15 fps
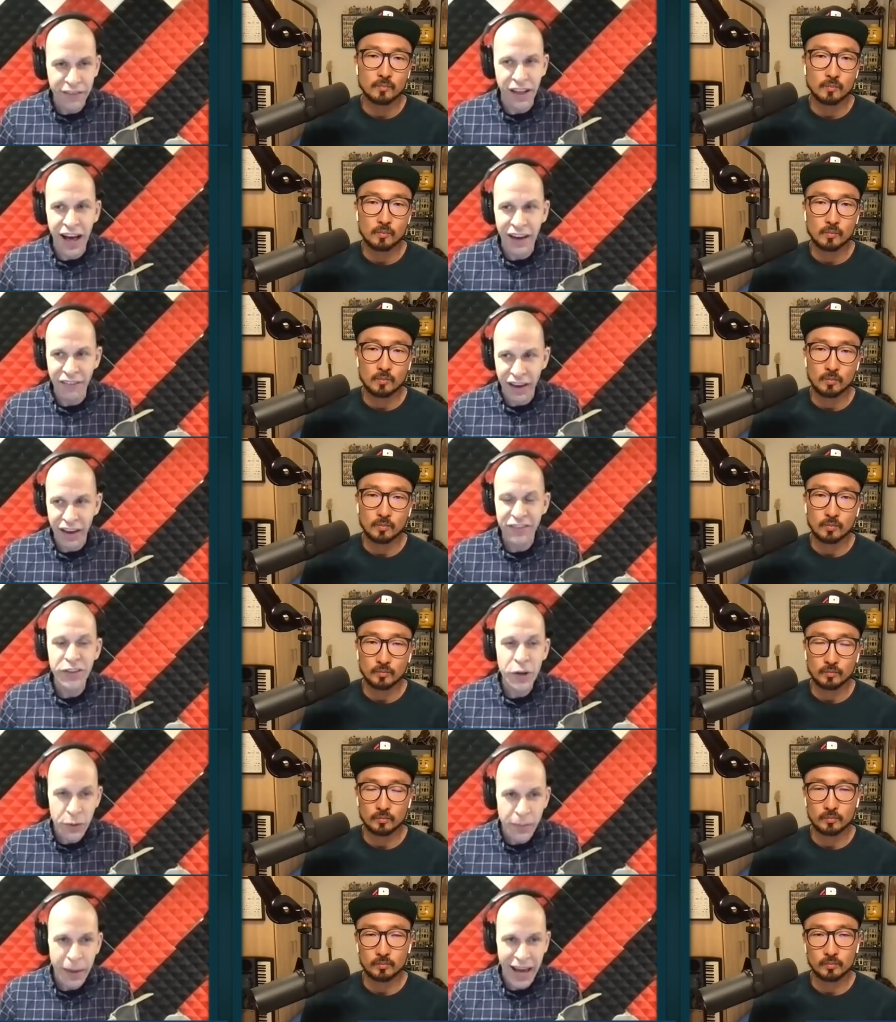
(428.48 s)
Speaker 1: live has
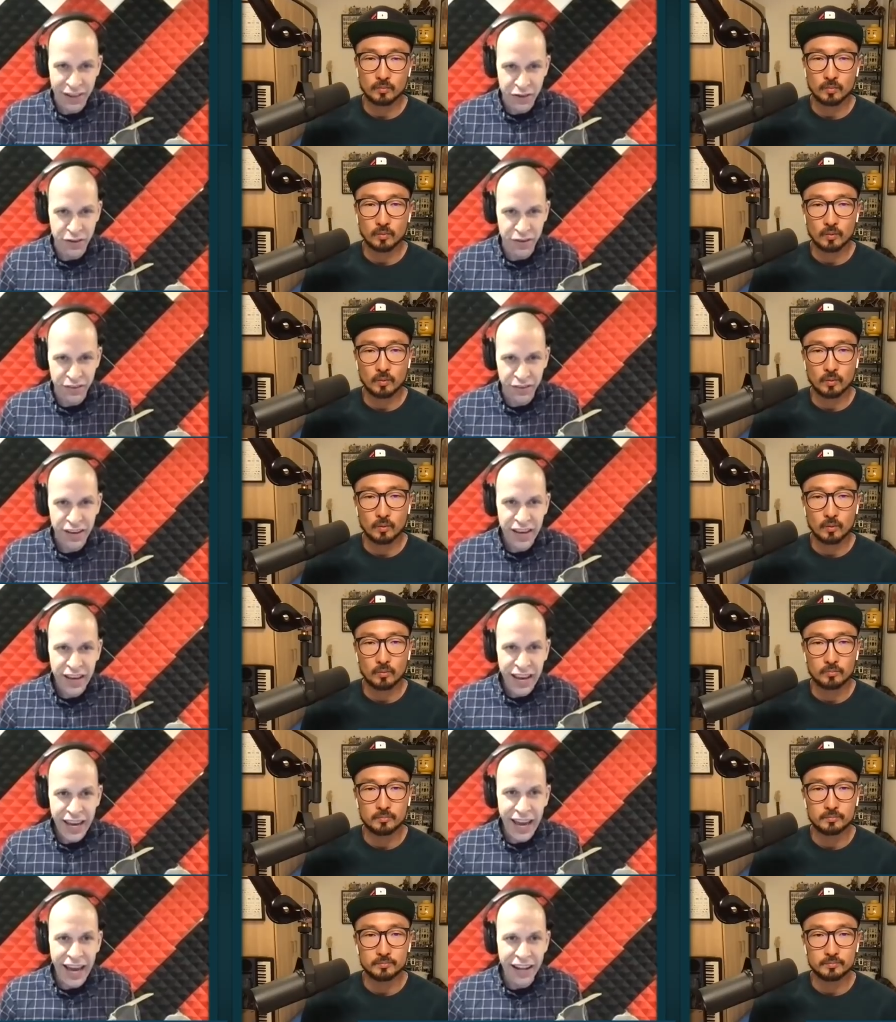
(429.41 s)
two matches
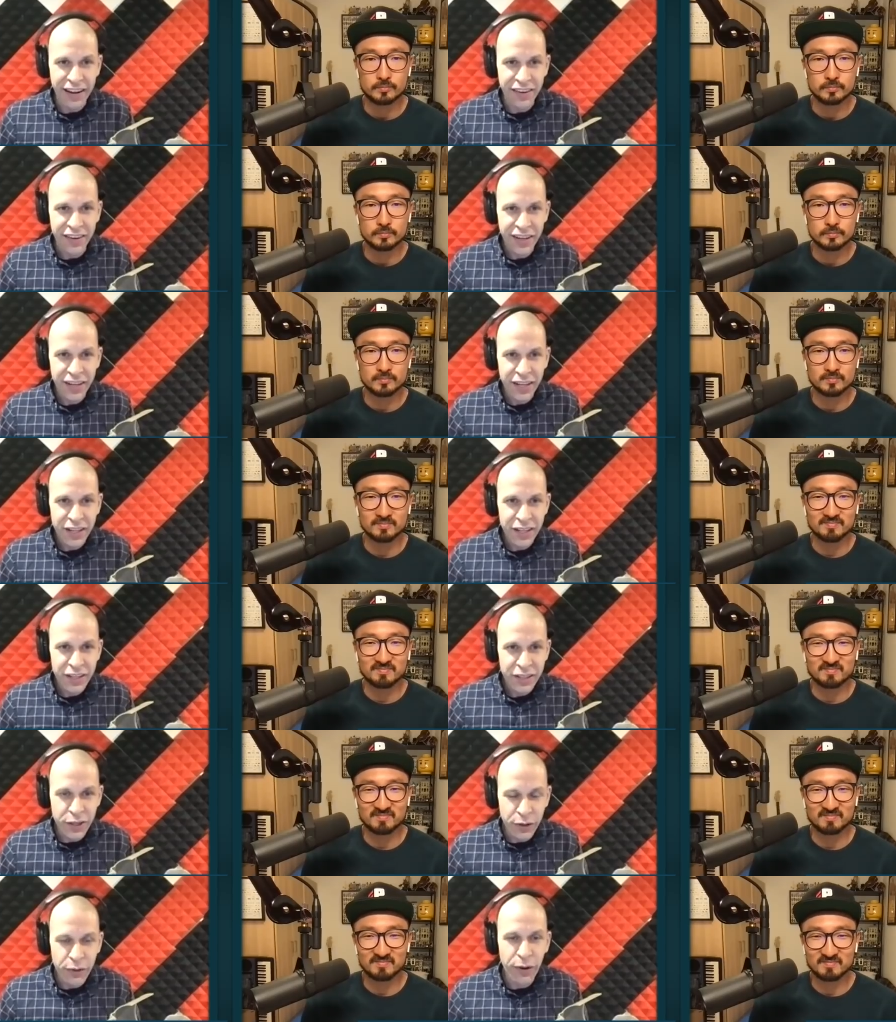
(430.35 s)
and
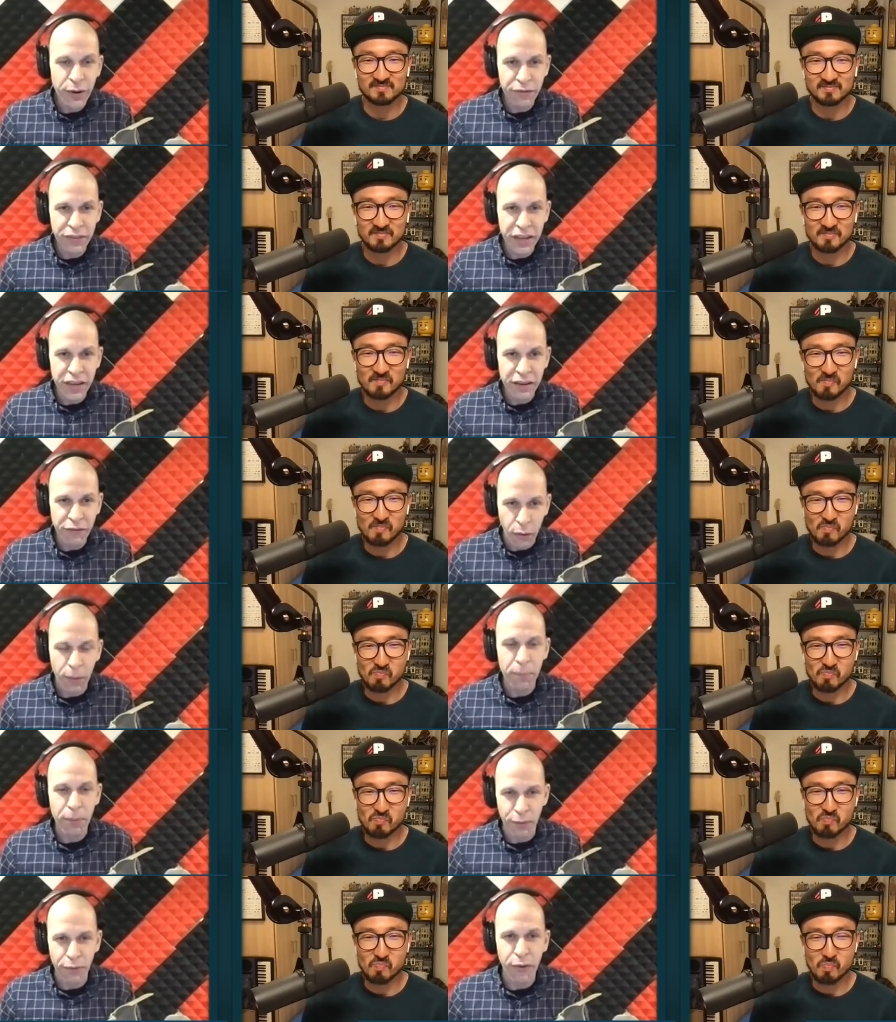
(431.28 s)
two of the four
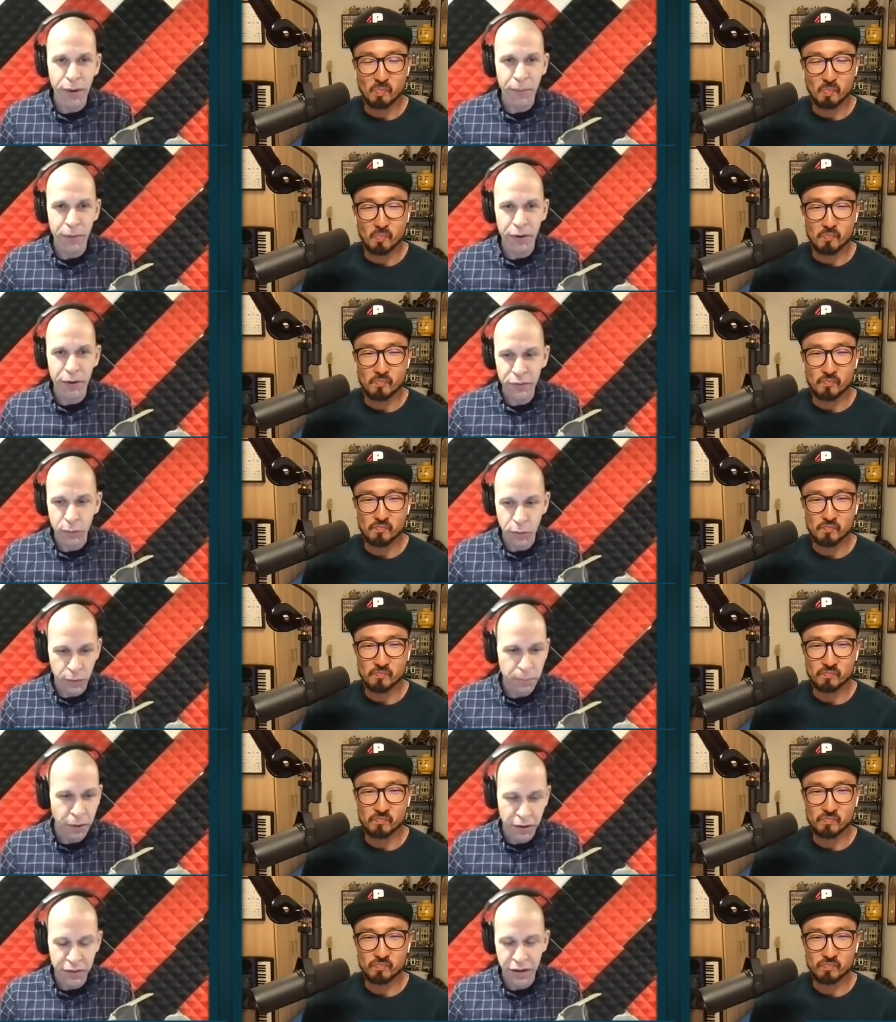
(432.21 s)
performers were
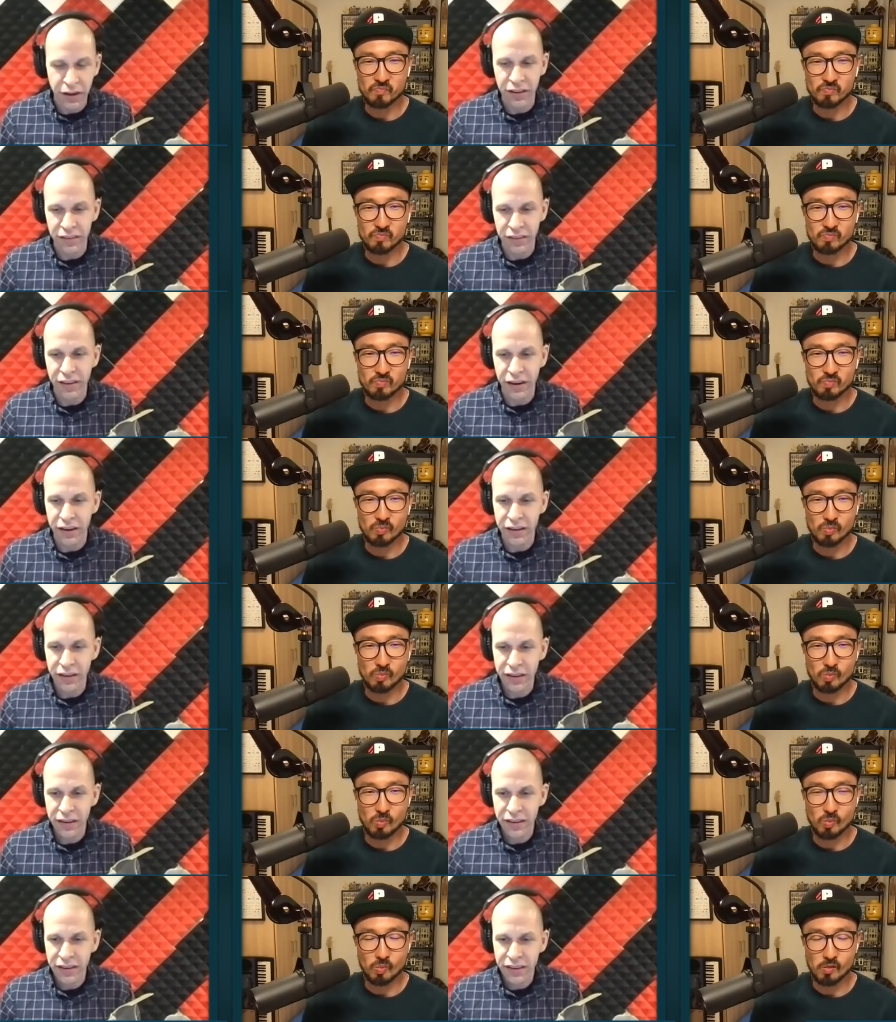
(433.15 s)
part of the cuts today
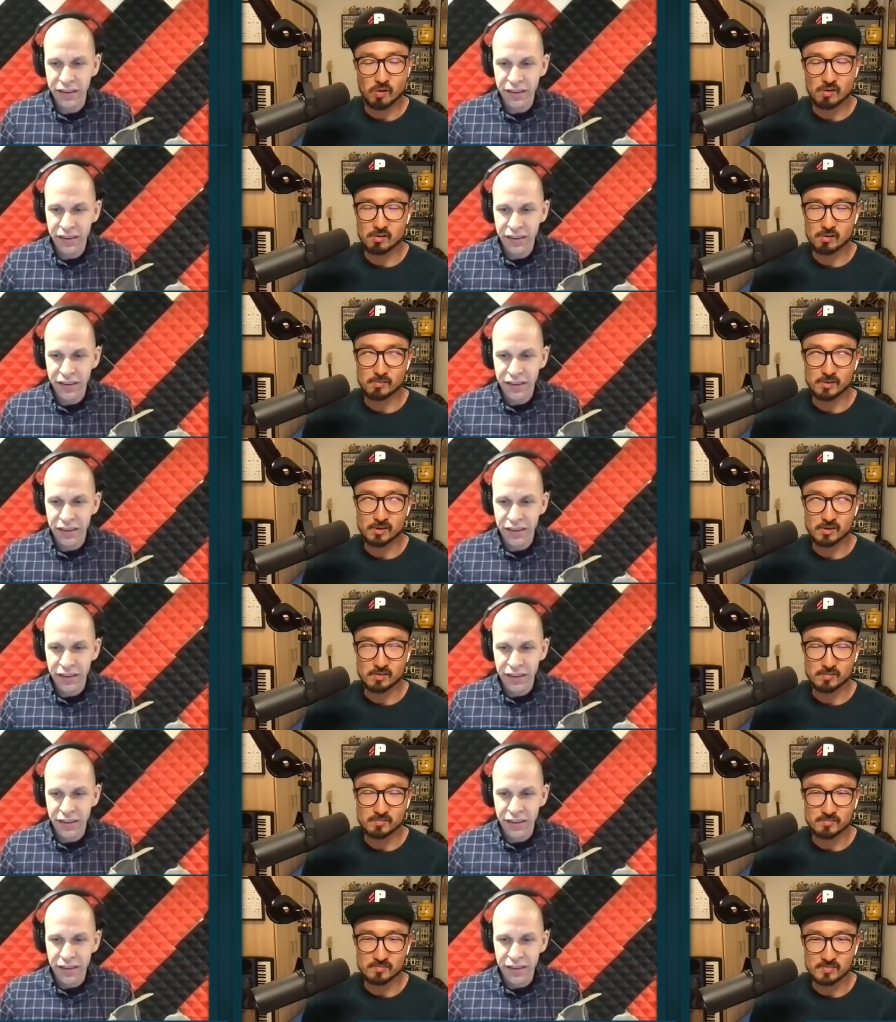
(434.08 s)
Speaker 2: oh
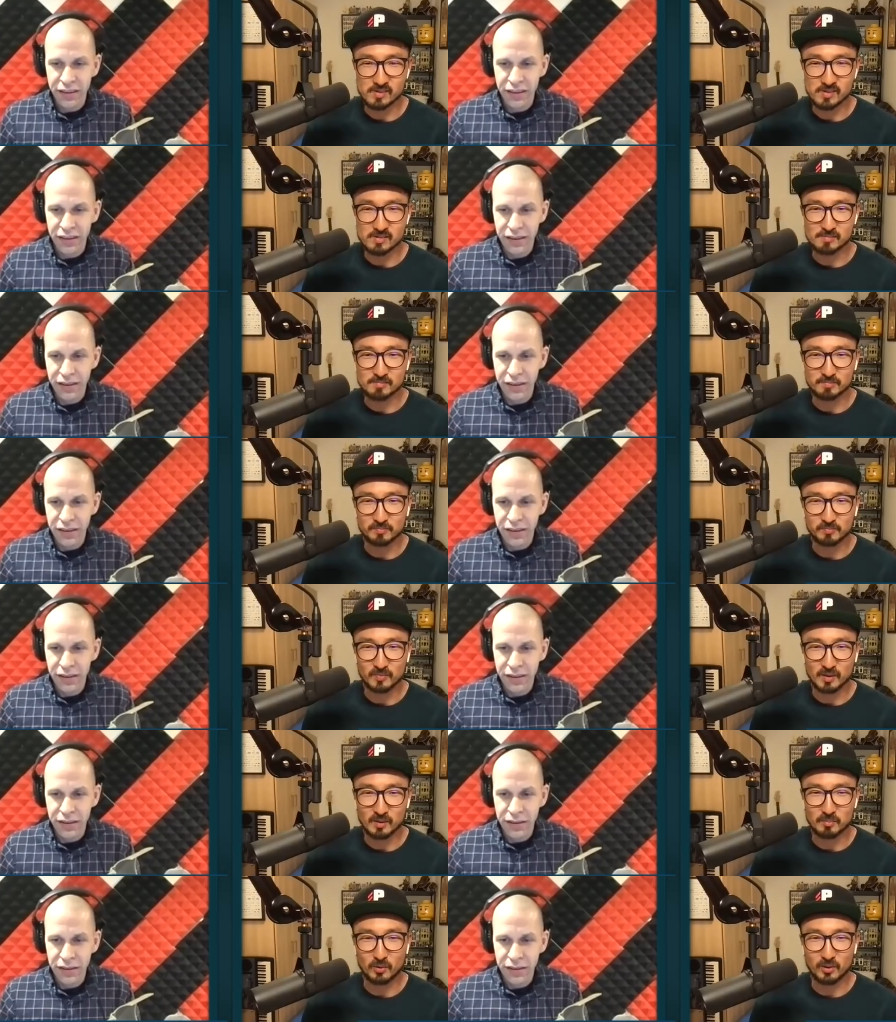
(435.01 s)
man yeah
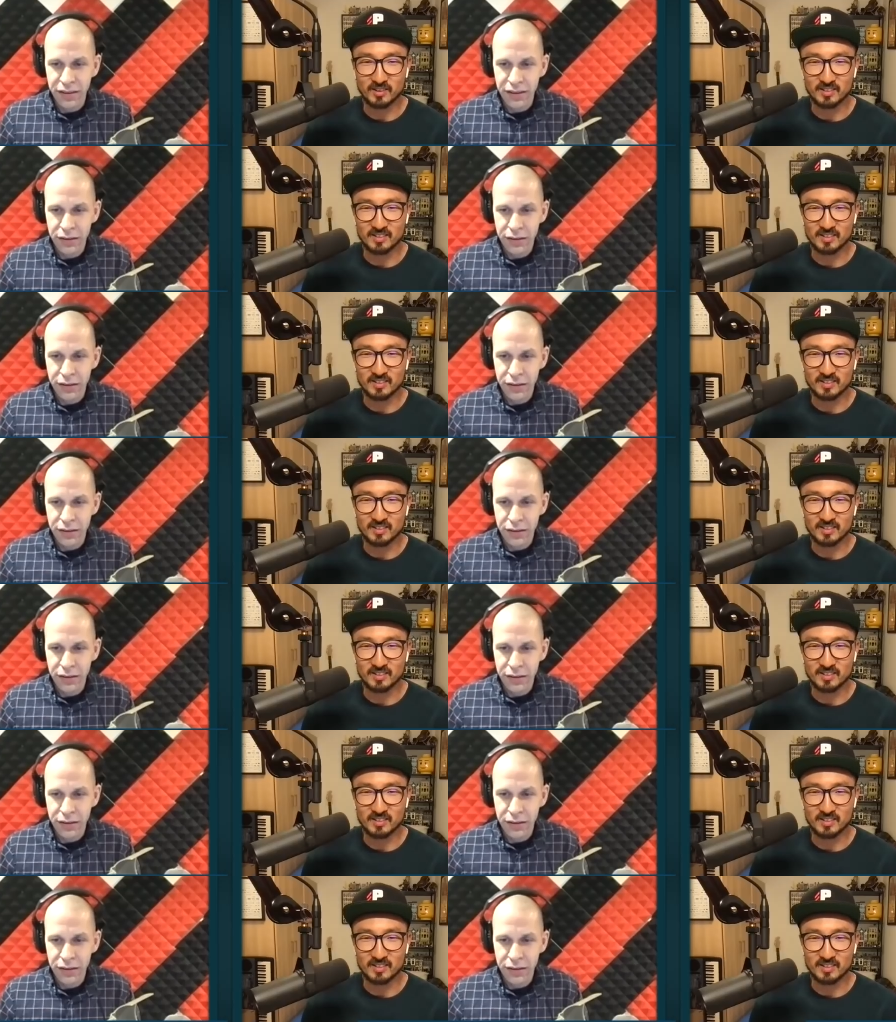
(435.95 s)
a break